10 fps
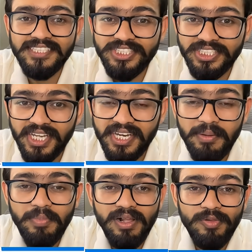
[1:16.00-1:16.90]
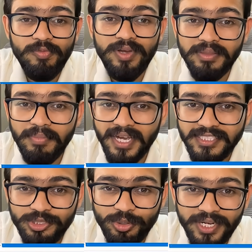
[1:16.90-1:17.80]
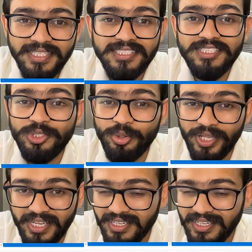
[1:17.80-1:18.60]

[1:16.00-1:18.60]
and shareable with my students today.